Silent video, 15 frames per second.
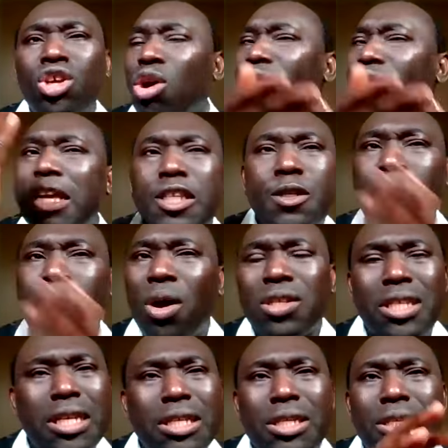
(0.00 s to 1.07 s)
Your
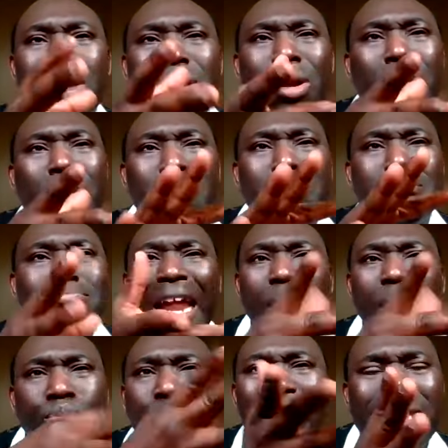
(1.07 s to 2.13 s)
response is not
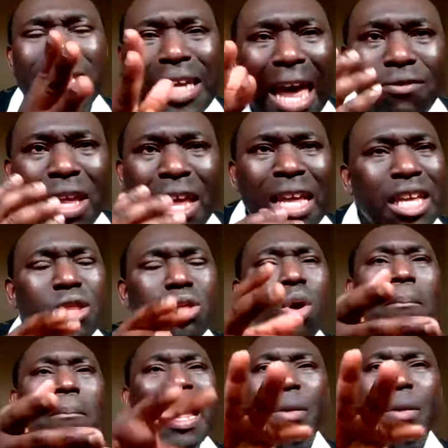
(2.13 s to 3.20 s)
manipulated. It's
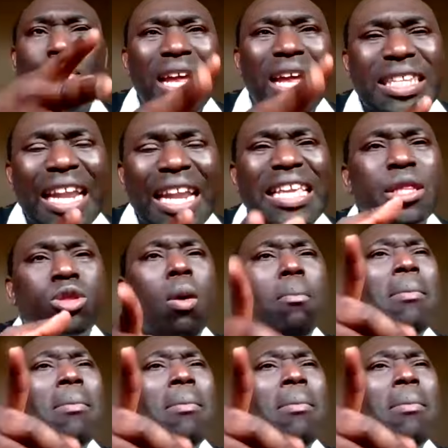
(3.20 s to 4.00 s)
not manipulative.